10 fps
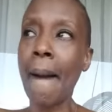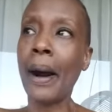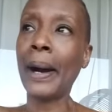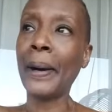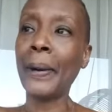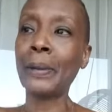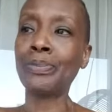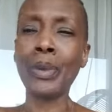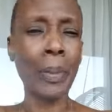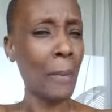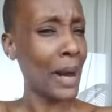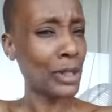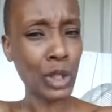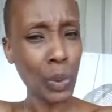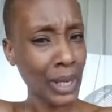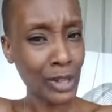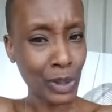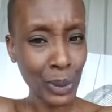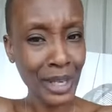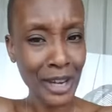But my
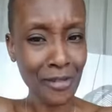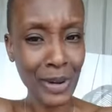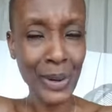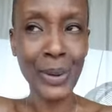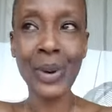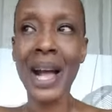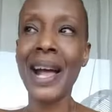22-year-old